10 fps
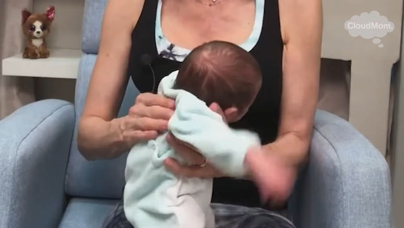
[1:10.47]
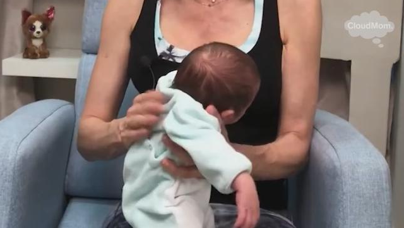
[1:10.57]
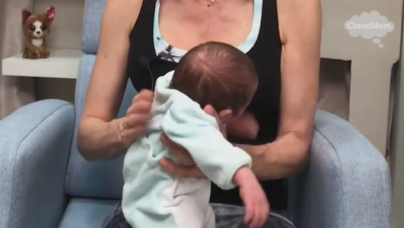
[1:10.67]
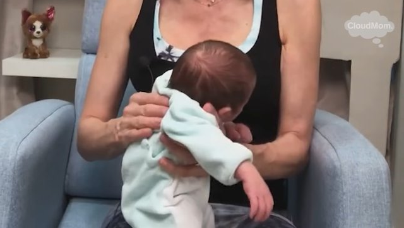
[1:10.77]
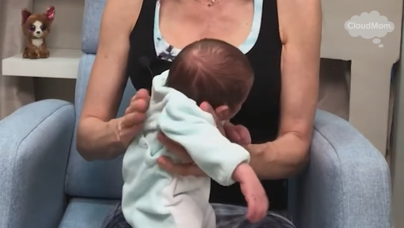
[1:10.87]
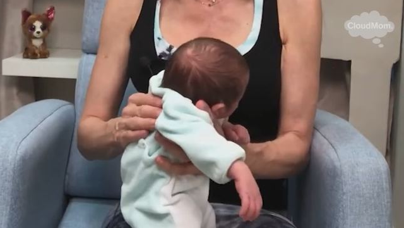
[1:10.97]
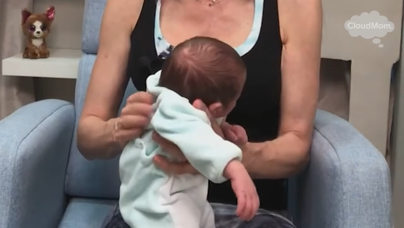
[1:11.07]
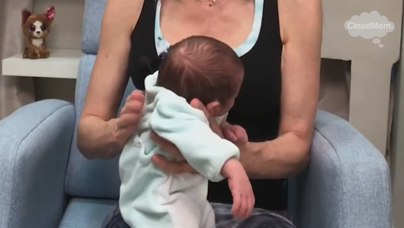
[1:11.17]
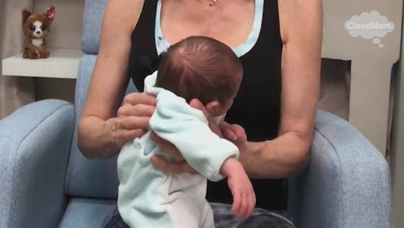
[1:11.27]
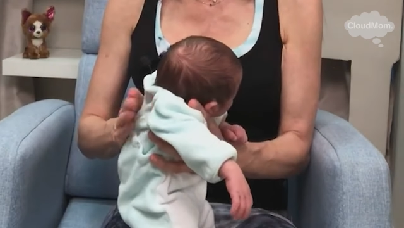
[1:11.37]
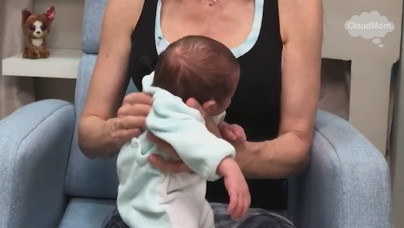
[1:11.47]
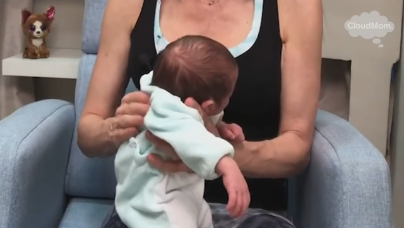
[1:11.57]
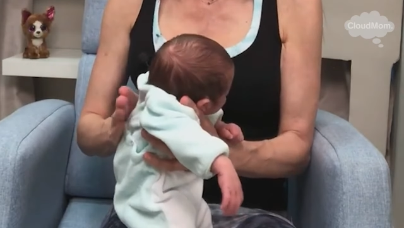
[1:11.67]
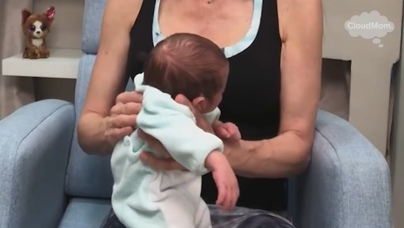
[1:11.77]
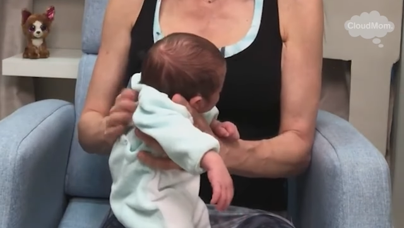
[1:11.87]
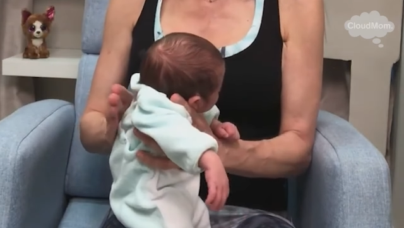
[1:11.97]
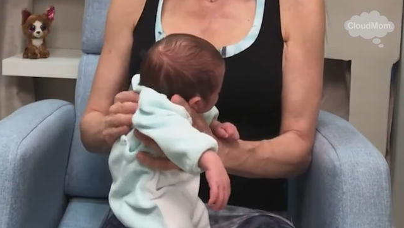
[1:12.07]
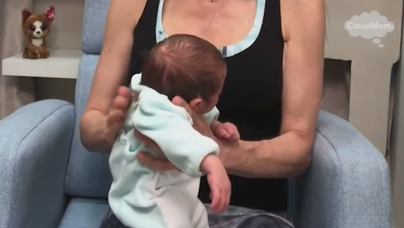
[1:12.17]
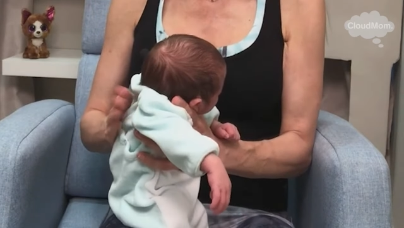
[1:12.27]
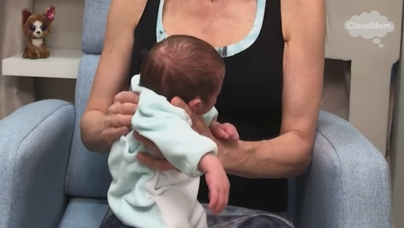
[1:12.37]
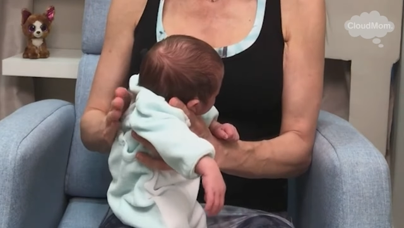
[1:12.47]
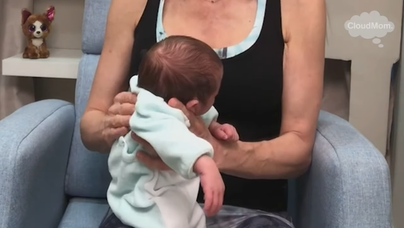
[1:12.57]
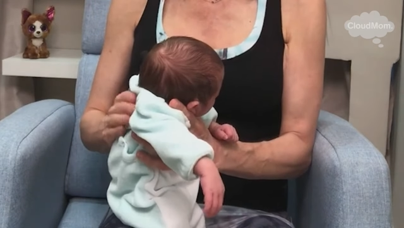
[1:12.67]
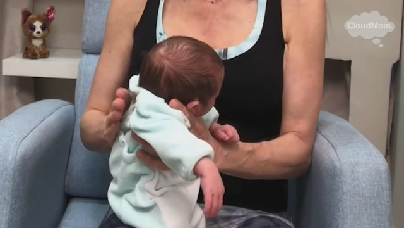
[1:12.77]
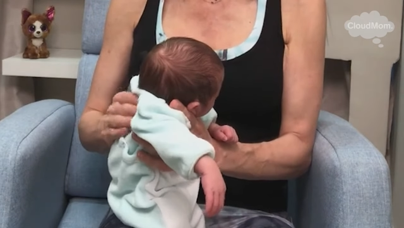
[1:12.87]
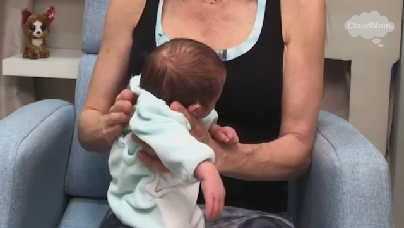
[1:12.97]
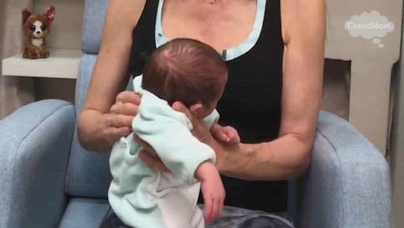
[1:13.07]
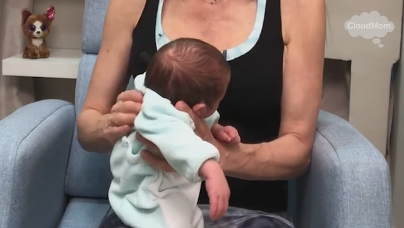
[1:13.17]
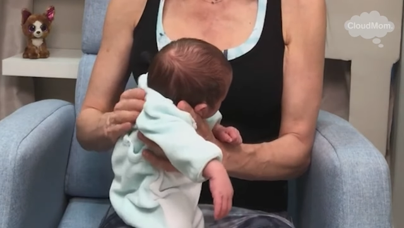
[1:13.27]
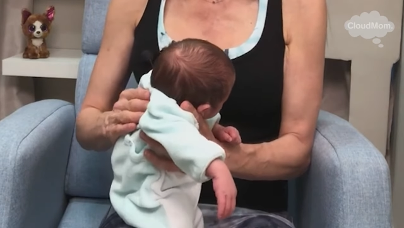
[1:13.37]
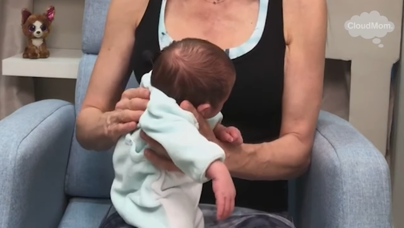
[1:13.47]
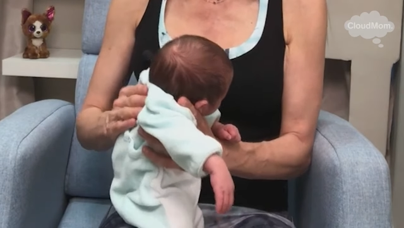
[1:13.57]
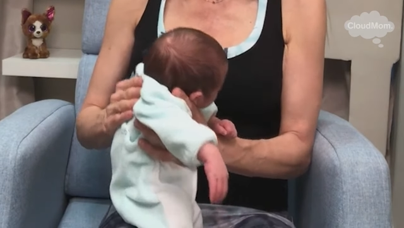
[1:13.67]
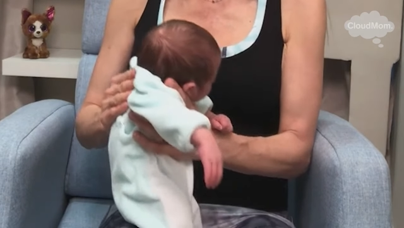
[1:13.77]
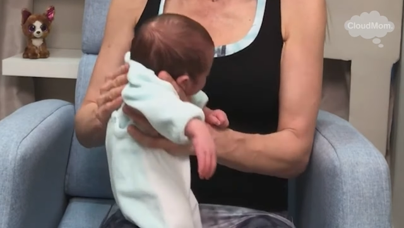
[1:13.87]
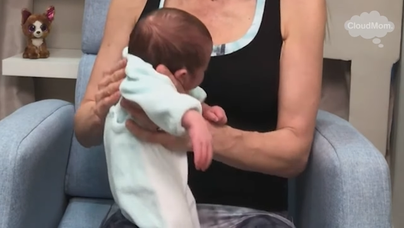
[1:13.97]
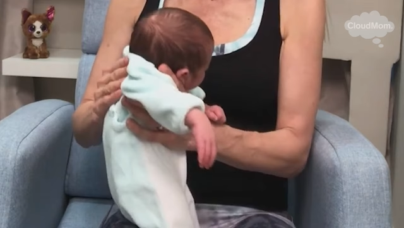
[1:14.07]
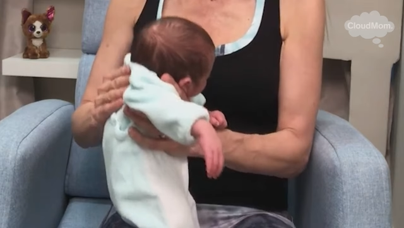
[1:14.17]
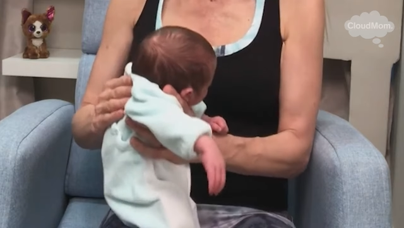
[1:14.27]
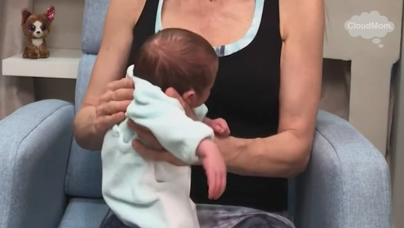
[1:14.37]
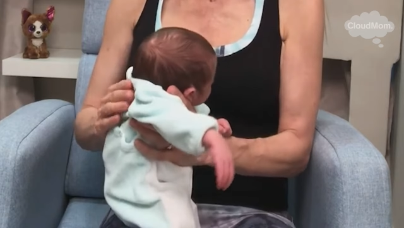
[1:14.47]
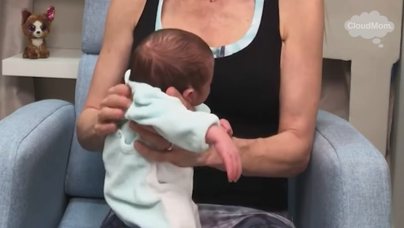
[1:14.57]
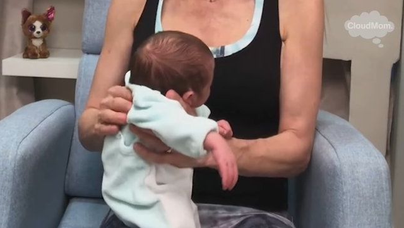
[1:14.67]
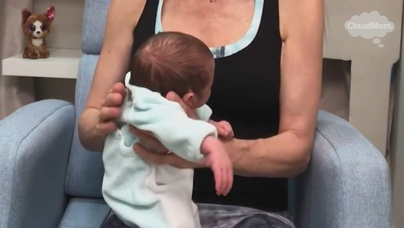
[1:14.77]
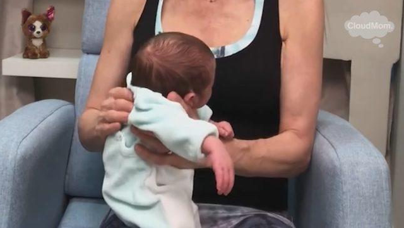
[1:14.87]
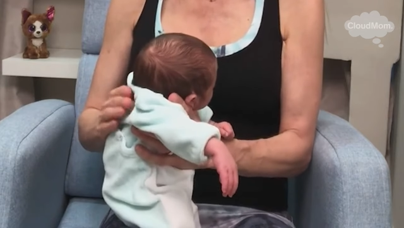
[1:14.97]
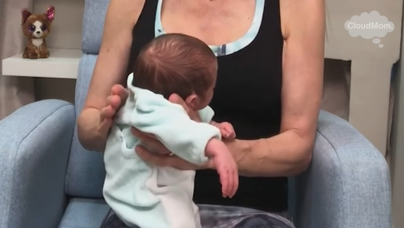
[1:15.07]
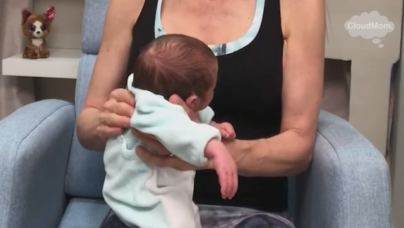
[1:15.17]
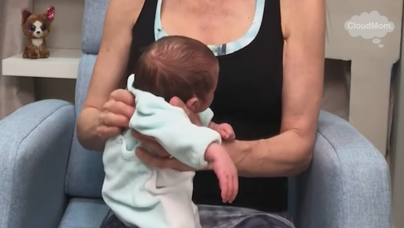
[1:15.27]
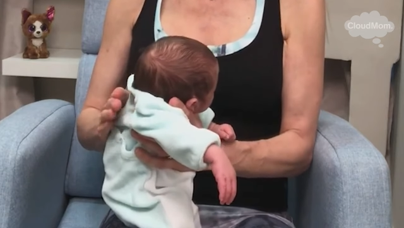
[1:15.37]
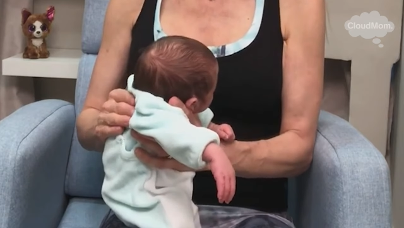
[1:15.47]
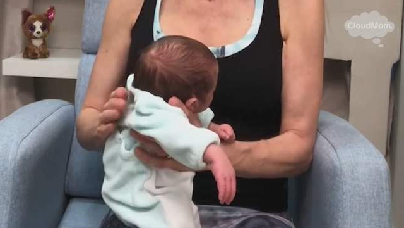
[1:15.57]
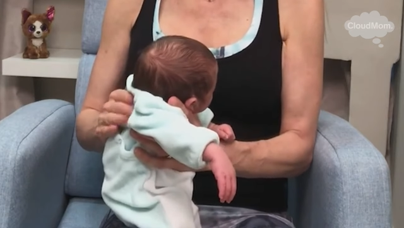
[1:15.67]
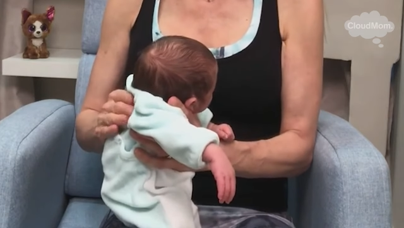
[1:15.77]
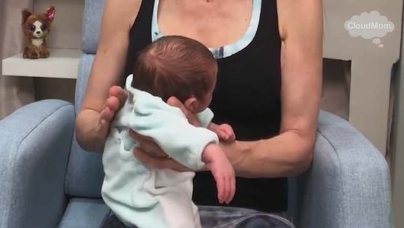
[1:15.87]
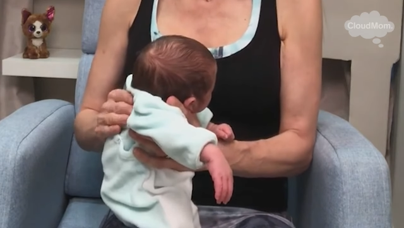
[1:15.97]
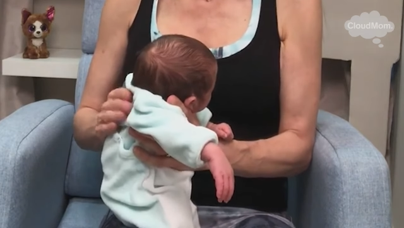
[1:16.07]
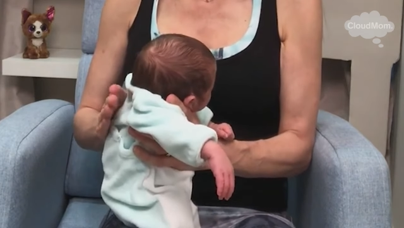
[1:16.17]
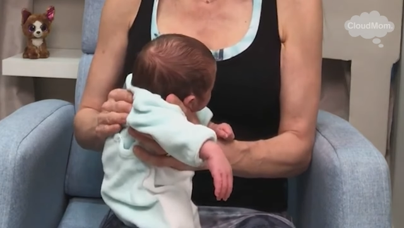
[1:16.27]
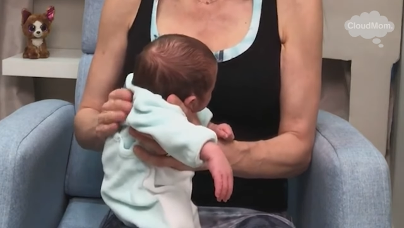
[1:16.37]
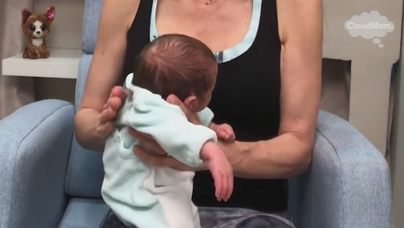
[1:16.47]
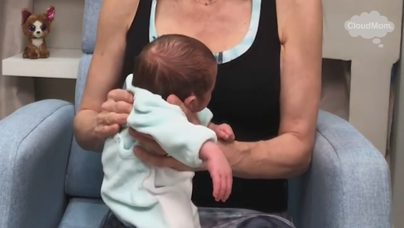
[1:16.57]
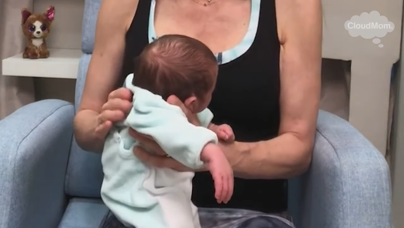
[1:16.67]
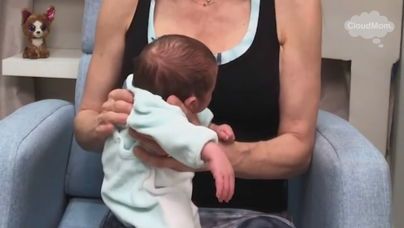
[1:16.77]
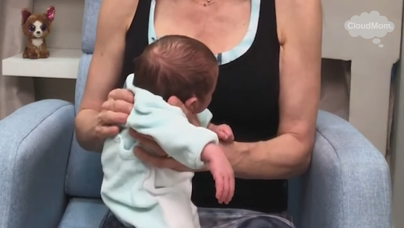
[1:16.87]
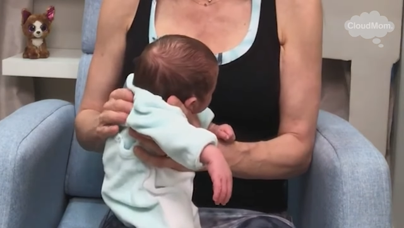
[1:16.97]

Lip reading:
No face is visible, so there are no lips to read.